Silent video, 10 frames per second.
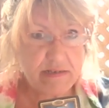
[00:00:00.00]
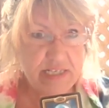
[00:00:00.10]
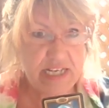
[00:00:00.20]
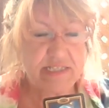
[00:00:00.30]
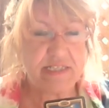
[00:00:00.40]

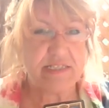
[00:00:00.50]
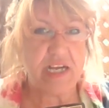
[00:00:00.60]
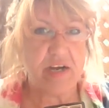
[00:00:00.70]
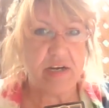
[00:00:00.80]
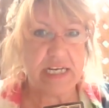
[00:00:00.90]

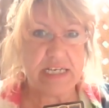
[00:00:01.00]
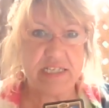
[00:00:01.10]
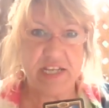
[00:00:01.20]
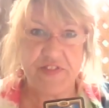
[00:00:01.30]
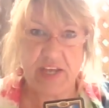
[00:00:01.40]
necessarily
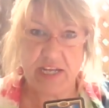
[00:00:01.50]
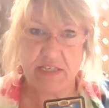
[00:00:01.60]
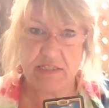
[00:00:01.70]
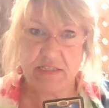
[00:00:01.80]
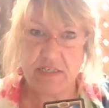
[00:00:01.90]
to
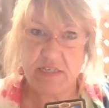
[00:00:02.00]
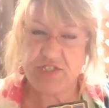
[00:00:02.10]
things.